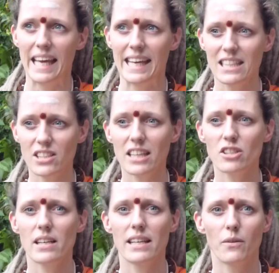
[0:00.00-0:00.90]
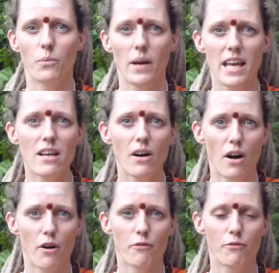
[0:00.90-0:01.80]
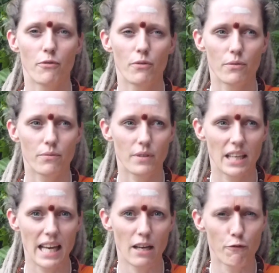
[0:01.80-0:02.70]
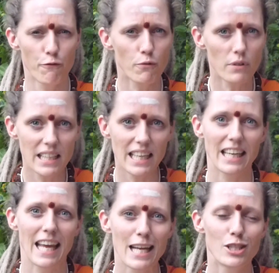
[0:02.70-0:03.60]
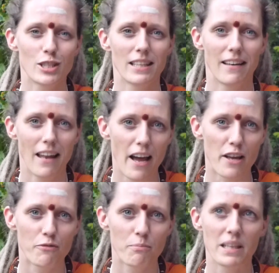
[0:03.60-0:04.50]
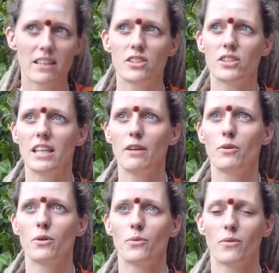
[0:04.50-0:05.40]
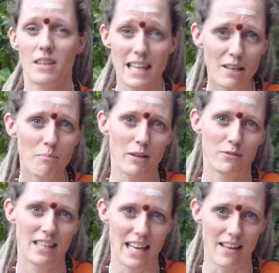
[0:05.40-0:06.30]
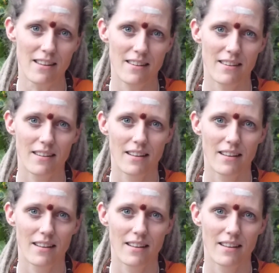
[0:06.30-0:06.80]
It is actually a way of getting fully engaged in life. Because if you think about death,